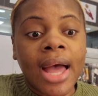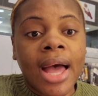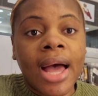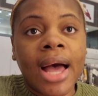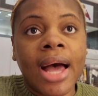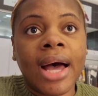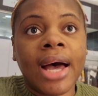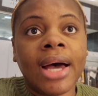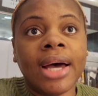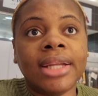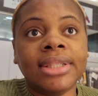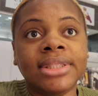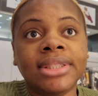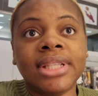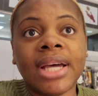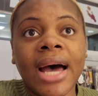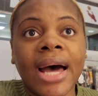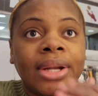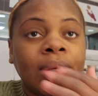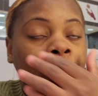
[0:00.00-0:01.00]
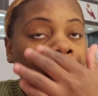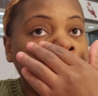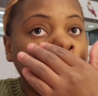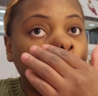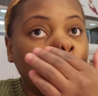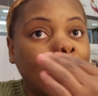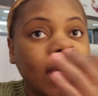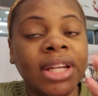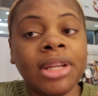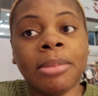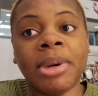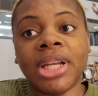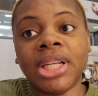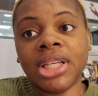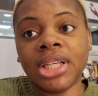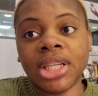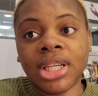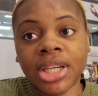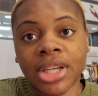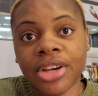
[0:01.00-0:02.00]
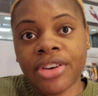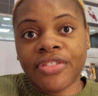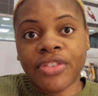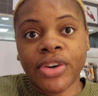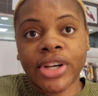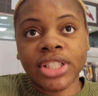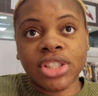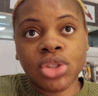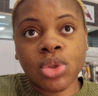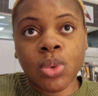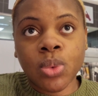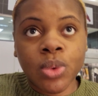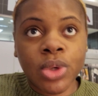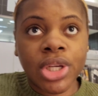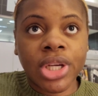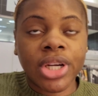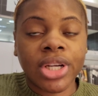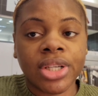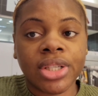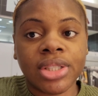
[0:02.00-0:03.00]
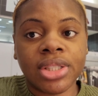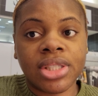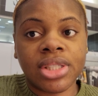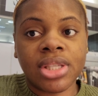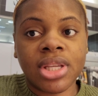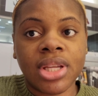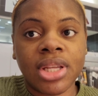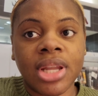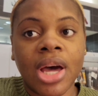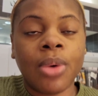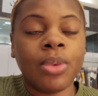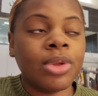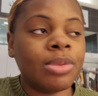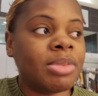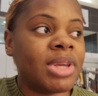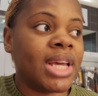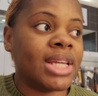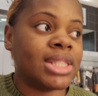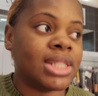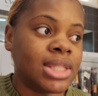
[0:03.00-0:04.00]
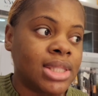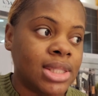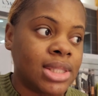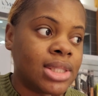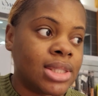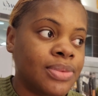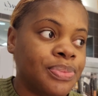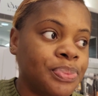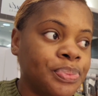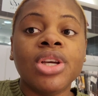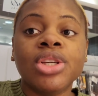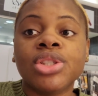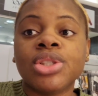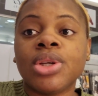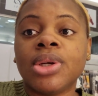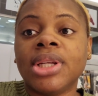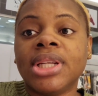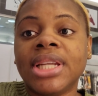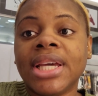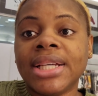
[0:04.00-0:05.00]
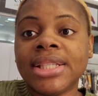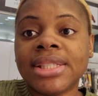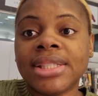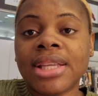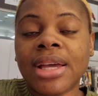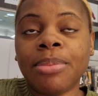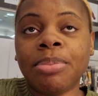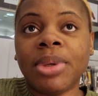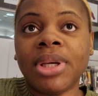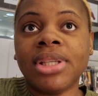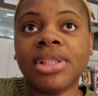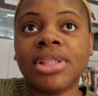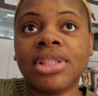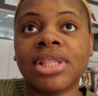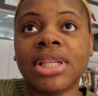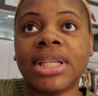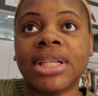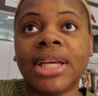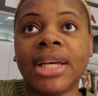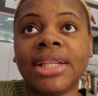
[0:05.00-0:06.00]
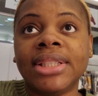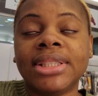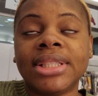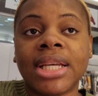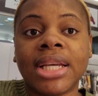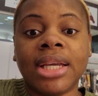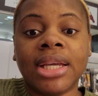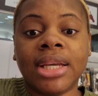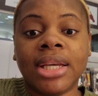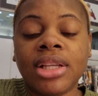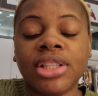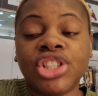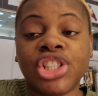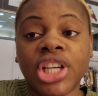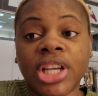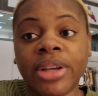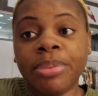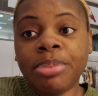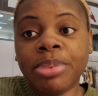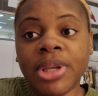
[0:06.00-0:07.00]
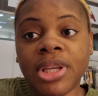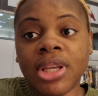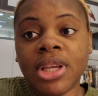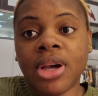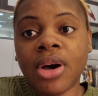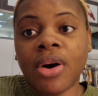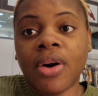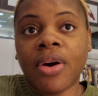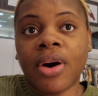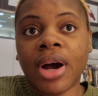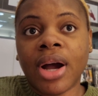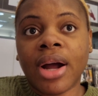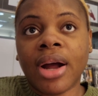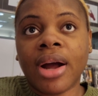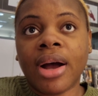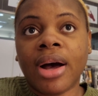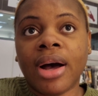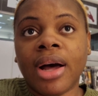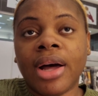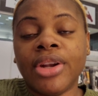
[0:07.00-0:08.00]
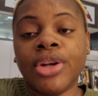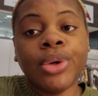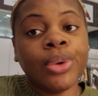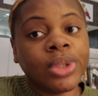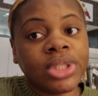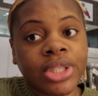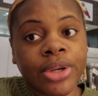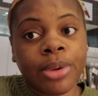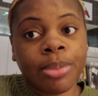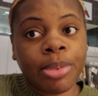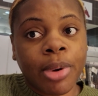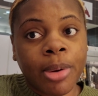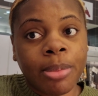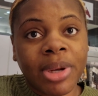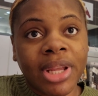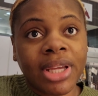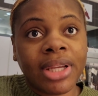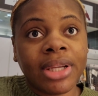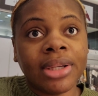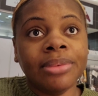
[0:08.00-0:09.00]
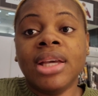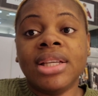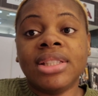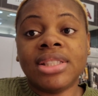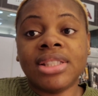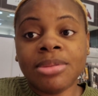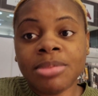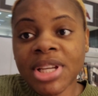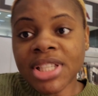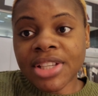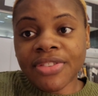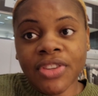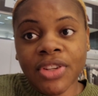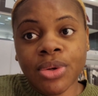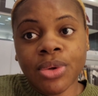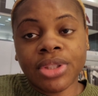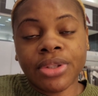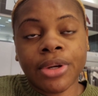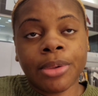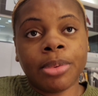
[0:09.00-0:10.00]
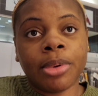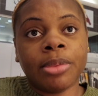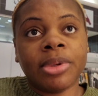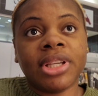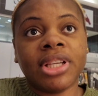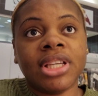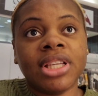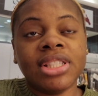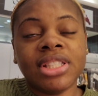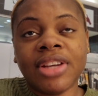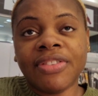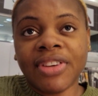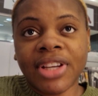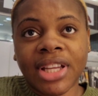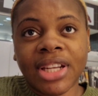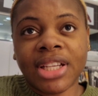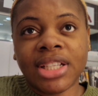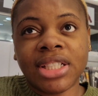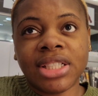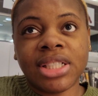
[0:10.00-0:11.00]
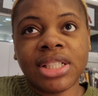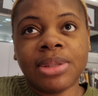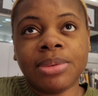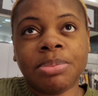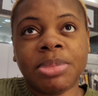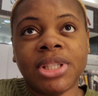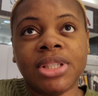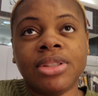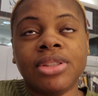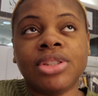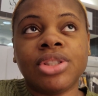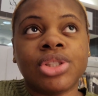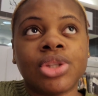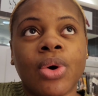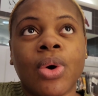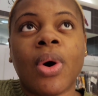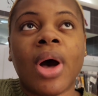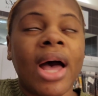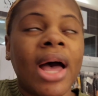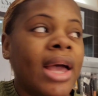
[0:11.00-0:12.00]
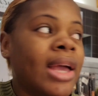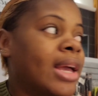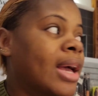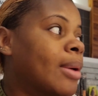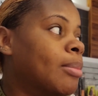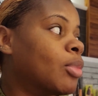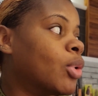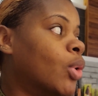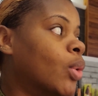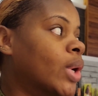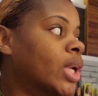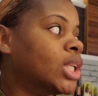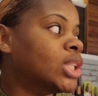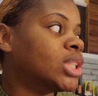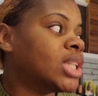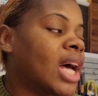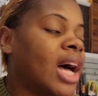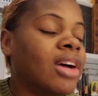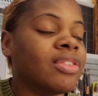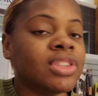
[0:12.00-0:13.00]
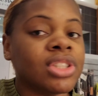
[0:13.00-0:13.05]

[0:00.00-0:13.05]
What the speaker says: and I don't know anybody here for 2 years that would be a citizen. So the next step is to get a JP or a notary public. It seems as if the notary public is easier to get than the JP, so I am going to have to